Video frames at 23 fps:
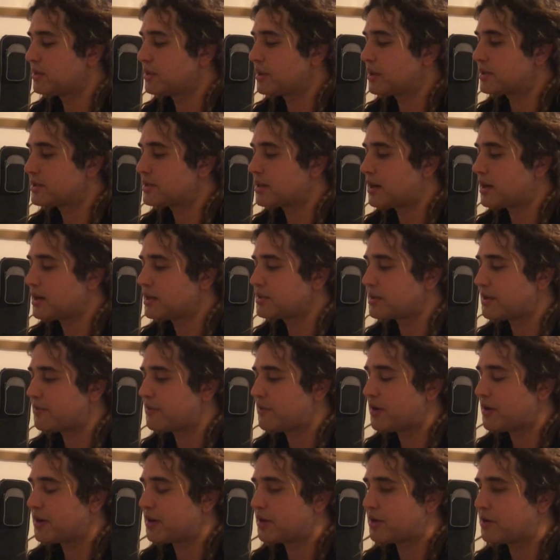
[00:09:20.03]
on the guitars. I
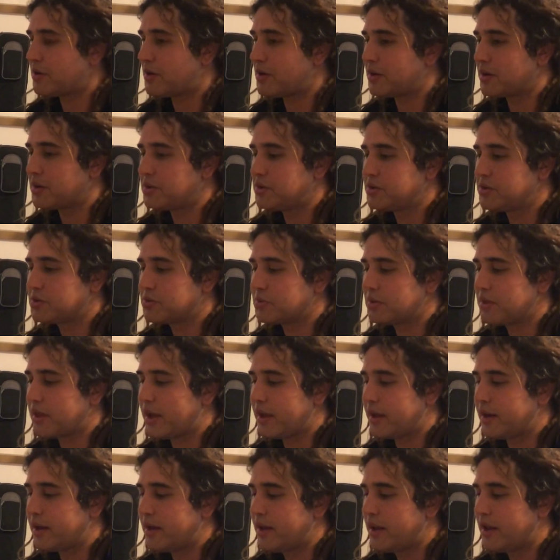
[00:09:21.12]
find it quite unusual
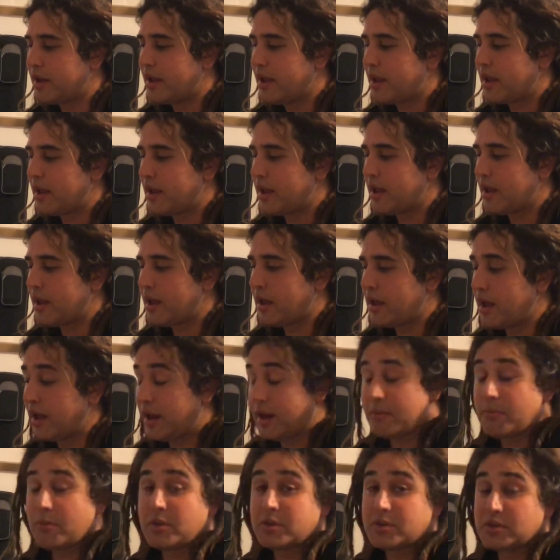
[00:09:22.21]
that
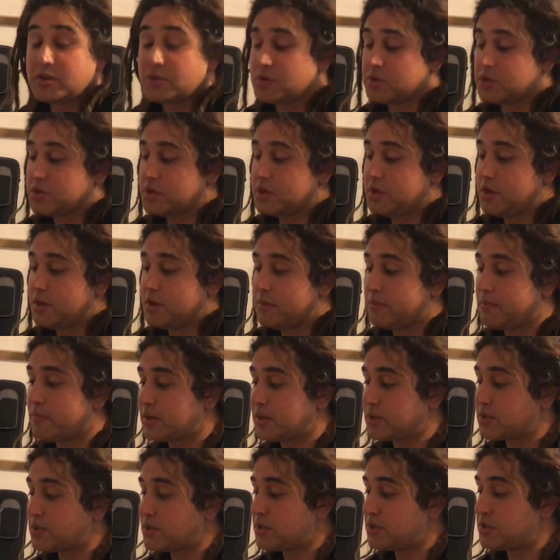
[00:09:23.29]
anybody's interested,
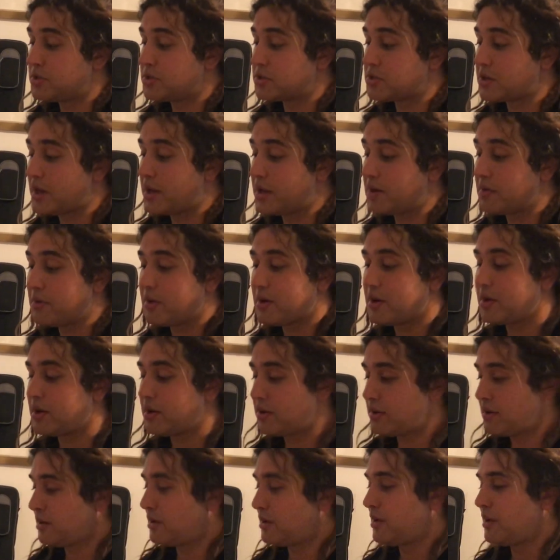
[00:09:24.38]
but since you say you are,
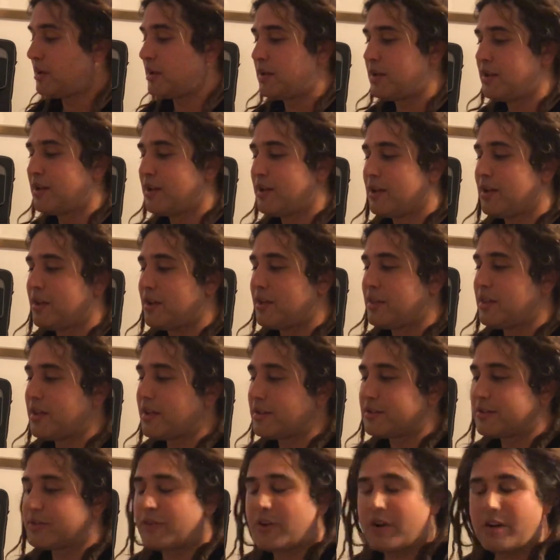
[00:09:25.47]

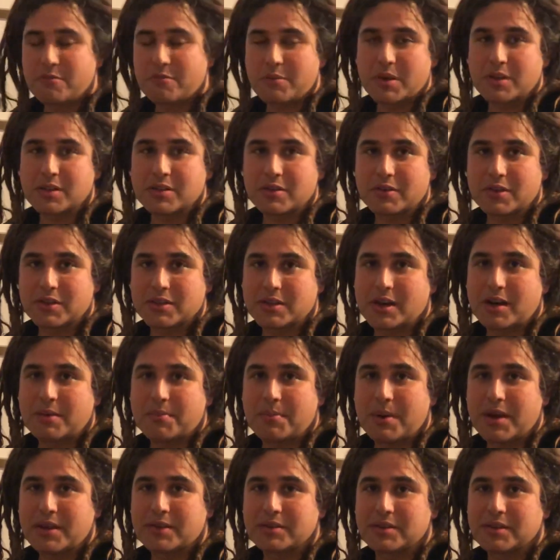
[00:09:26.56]
there's five minutes of guitar
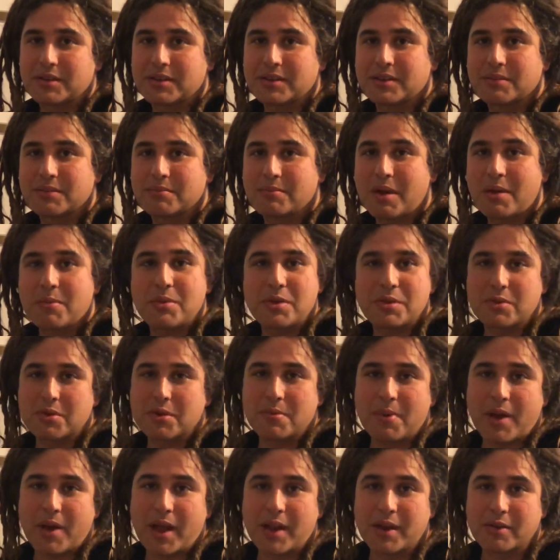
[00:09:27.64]
painting. Maybe you
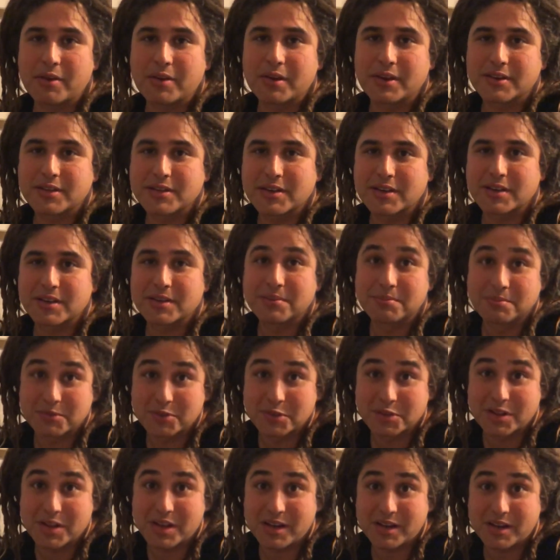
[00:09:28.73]
want to paint your own guitar.
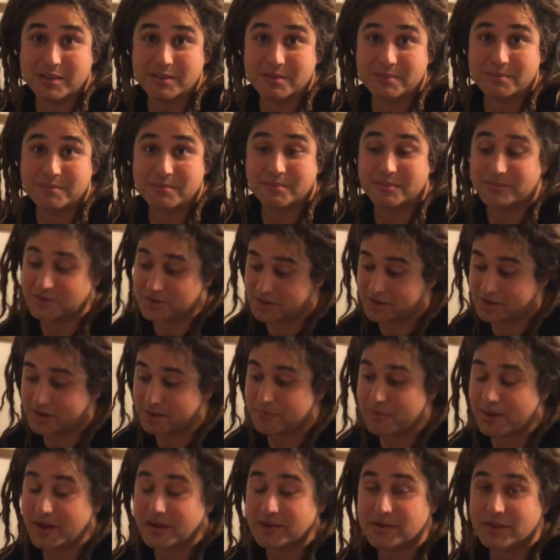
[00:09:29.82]
Good luck don't
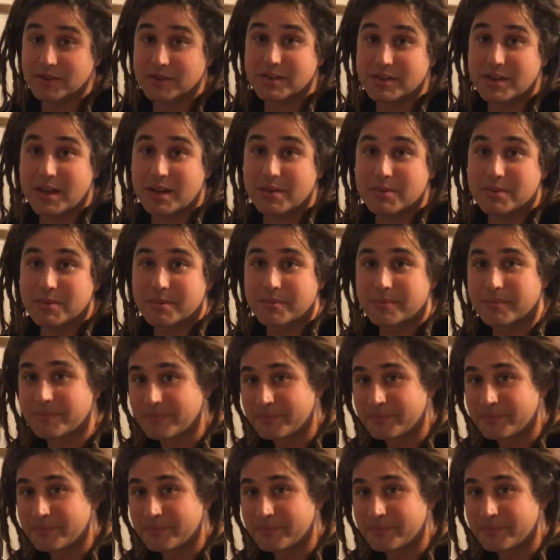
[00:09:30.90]
get paint on the table.